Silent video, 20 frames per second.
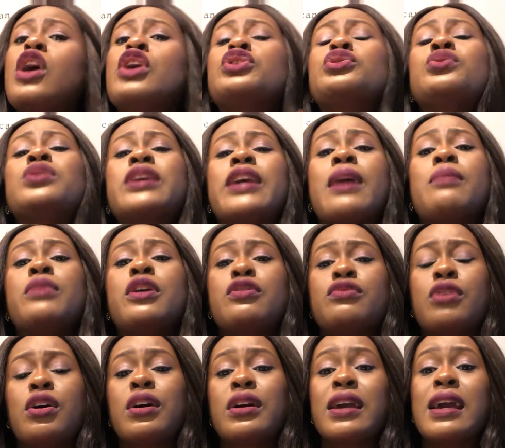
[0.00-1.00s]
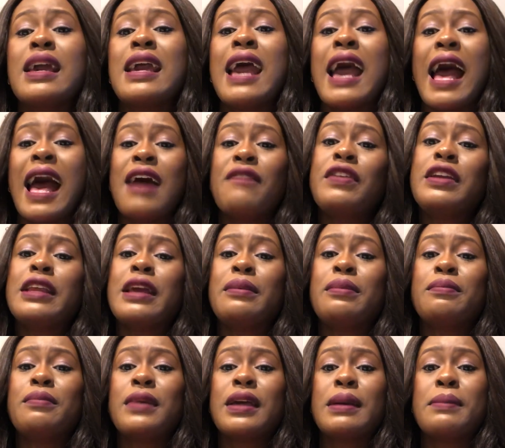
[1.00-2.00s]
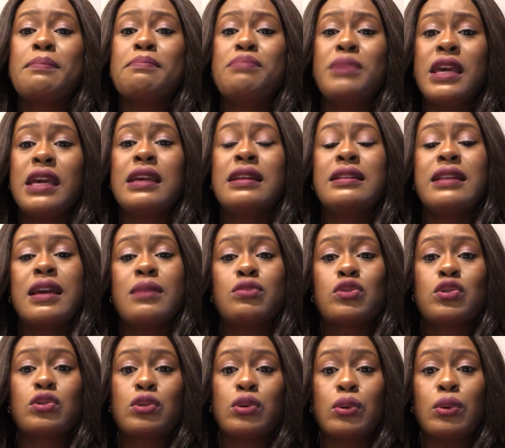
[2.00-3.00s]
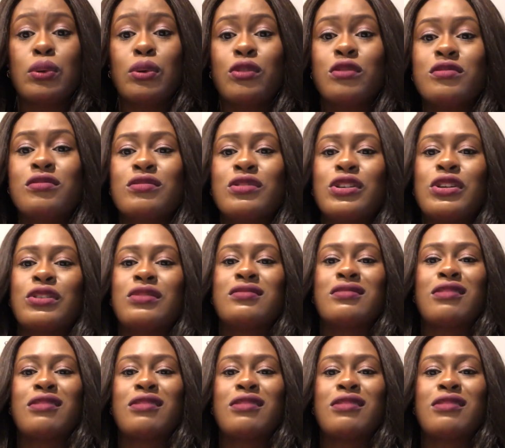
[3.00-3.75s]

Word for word: Don't get me wrong, having a big name school